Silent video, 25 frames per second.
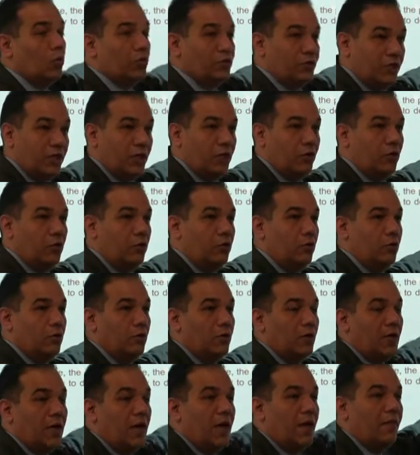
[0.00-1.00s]
0
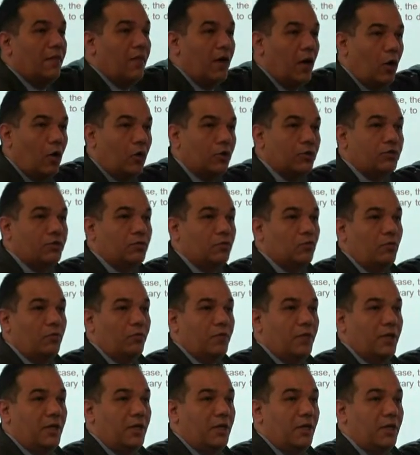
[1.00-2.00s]
and the host will
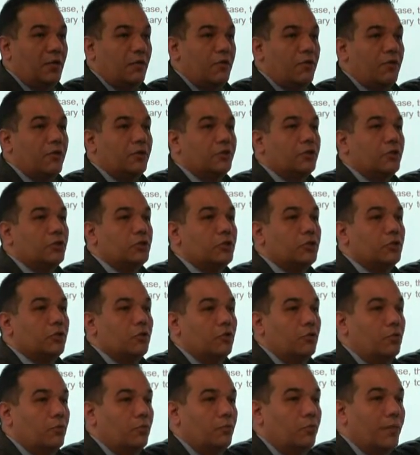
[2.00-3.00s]
be 32
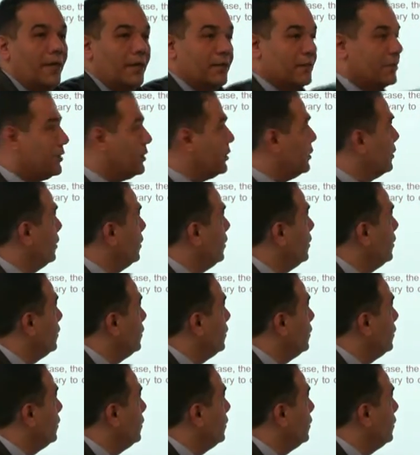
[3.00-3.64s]
bits.